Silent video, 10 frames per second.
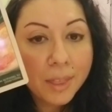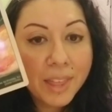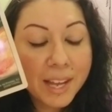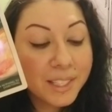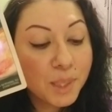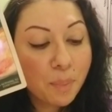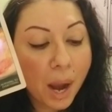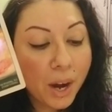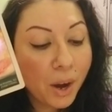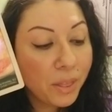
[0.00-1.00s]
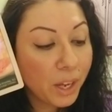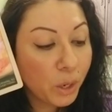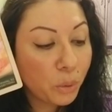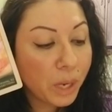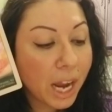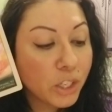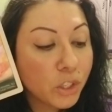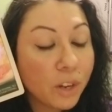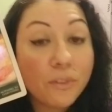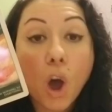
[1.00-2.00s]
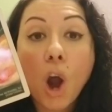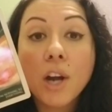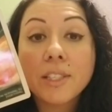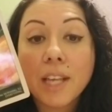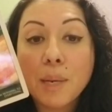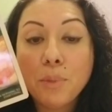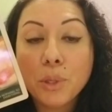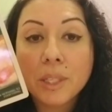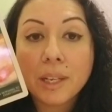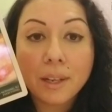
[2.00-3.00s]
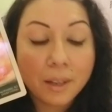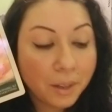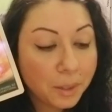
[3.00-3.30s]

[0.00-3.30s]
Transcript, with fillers: they inspire the creation of arts and music.